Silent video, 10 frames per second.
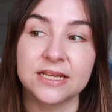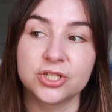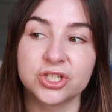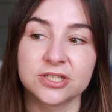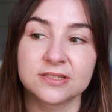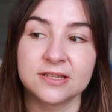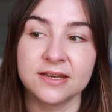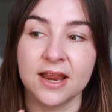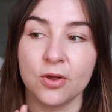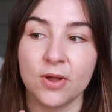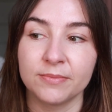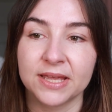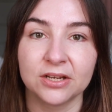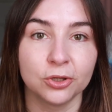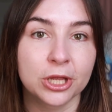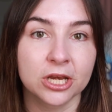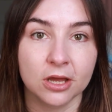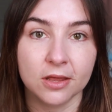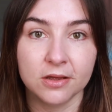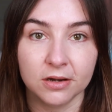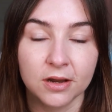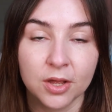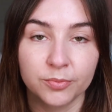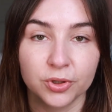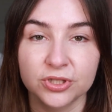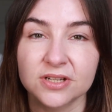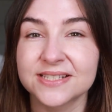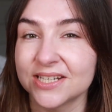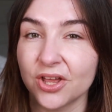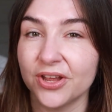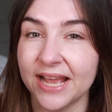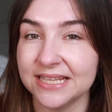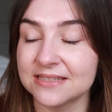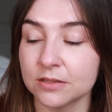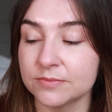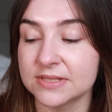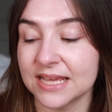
It's just now I'm kind of looking at other products and other items,